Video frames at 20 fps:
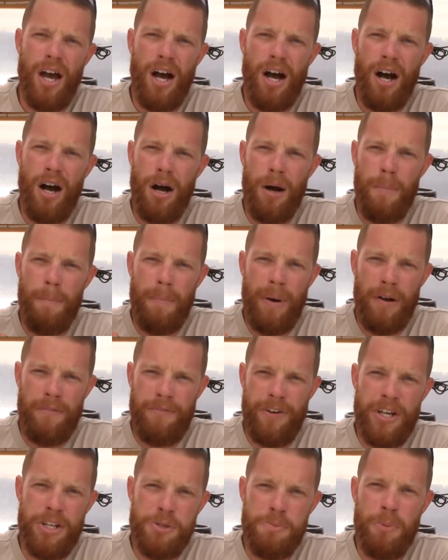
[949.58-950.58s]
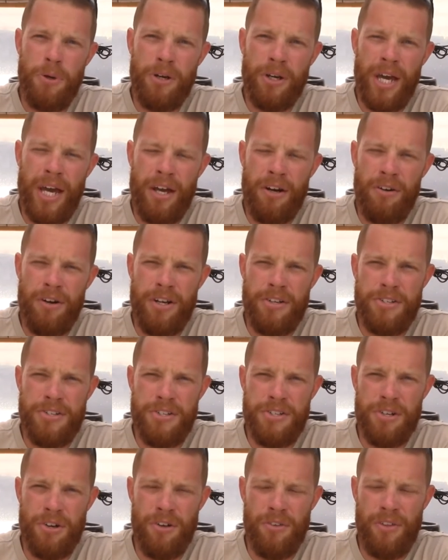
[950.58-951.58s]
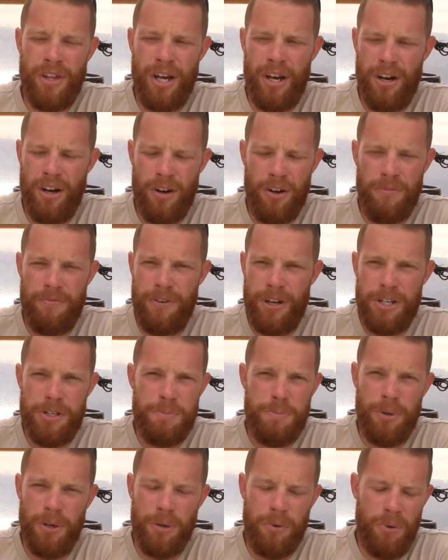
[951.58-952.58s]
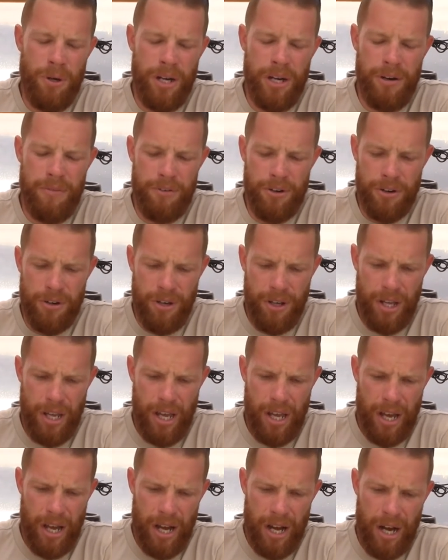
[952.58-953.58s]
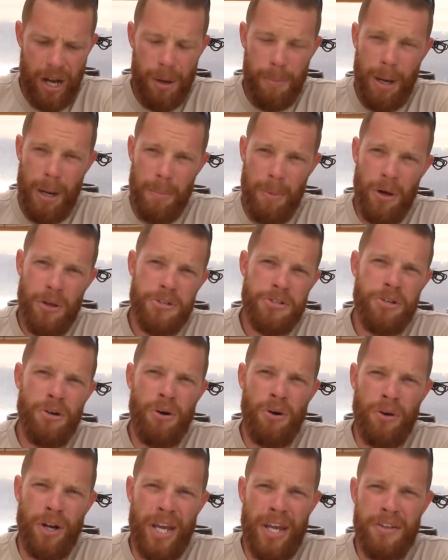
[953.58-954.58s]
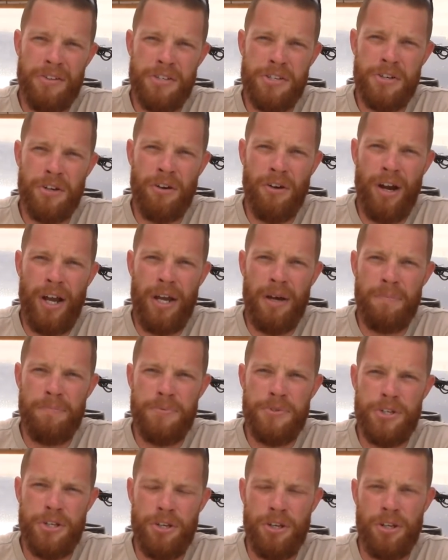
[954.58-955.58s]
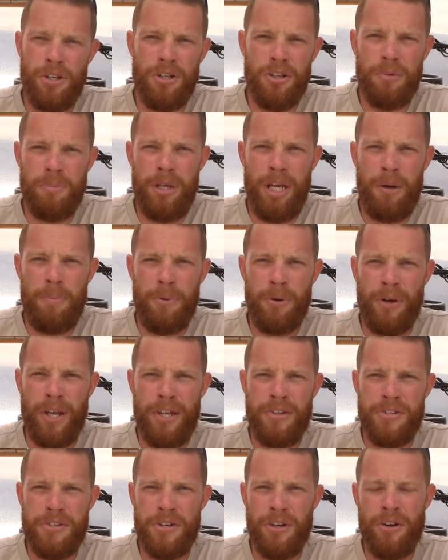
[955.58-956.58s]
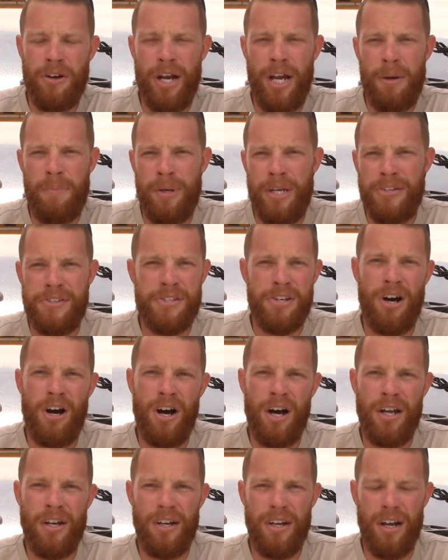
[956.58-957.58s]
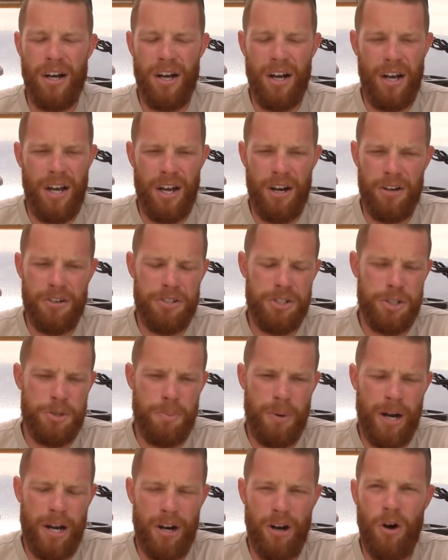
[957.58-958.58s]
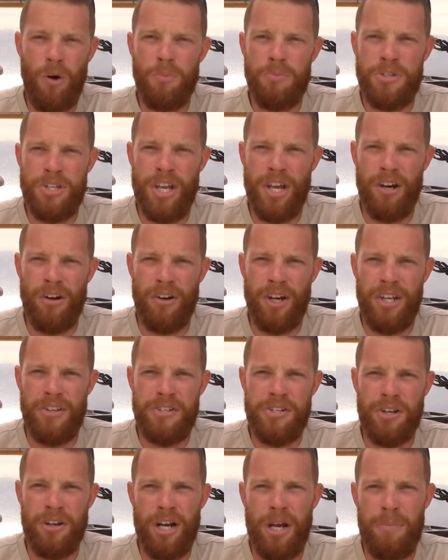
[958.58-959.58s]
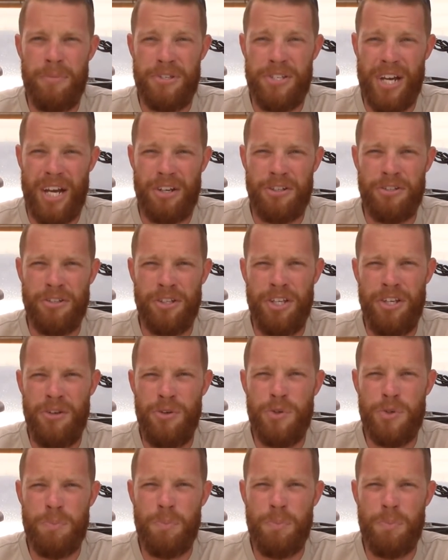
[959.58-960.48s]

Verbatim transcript: um, my Facebook address is on there or Facebook whatever um, I'm also on Instagram so you can look me up on Instagram it's not uh, Heritage Pride Homestead on Instagram it's actually Hughes